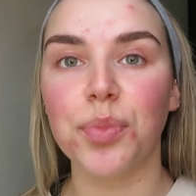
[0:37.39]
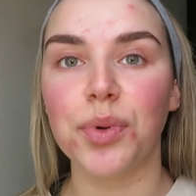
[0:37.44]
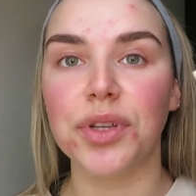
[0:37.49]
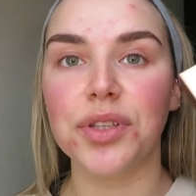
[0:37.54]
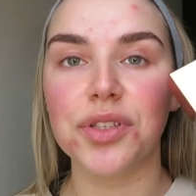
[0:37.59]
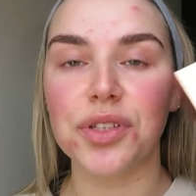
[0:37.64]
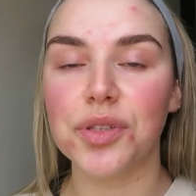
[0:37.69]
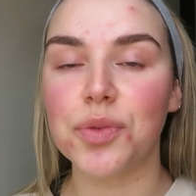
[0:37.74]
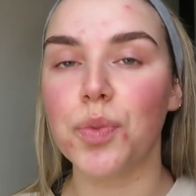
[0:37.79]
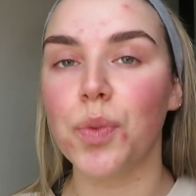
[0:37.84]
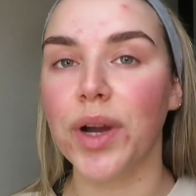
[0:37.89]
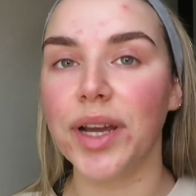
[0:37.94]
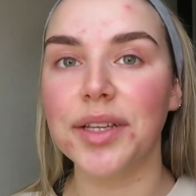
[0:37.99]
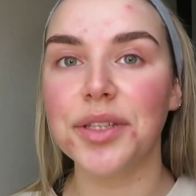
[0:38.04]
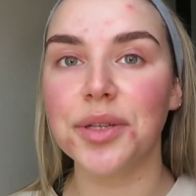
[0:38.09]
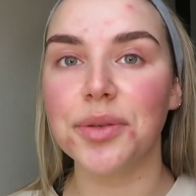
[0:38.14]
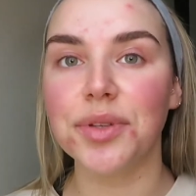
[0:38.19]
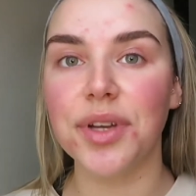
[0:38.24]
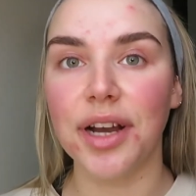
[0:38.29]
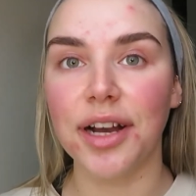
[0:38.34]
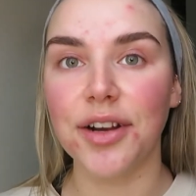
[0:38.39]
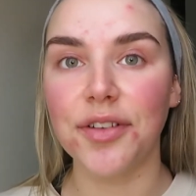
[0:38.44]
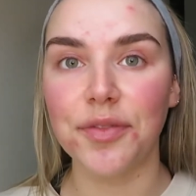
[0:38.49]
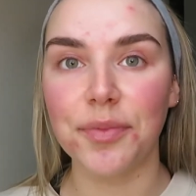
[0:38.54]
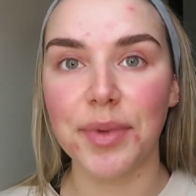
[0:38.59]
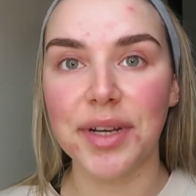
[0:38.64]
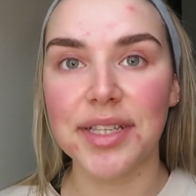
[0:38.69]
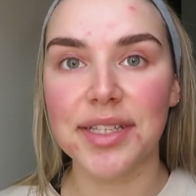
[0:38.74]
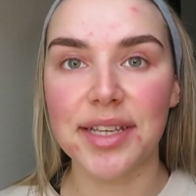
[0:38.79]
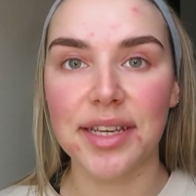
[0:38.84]
but it's just way too dark
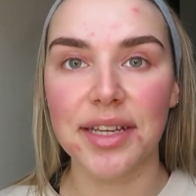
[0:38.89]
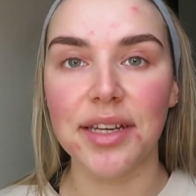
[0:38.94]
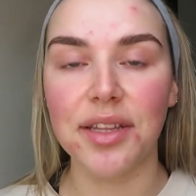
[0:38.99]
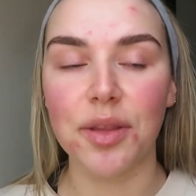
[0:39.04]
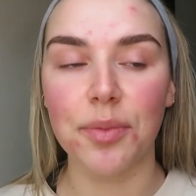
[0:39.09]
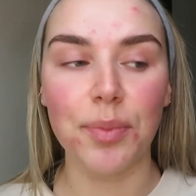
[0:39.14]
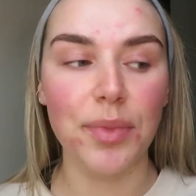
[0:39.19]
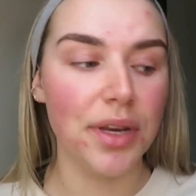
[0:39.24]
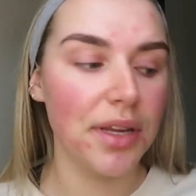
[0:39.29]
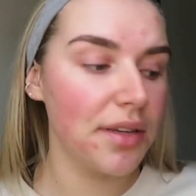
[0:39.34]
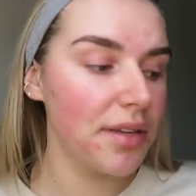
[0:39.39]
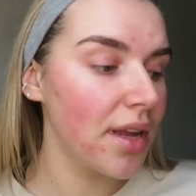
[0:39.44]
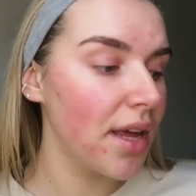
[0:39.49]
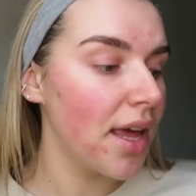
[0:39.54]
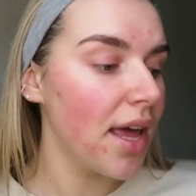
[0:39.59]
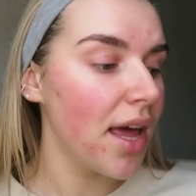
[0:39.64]
for my skin at the minute.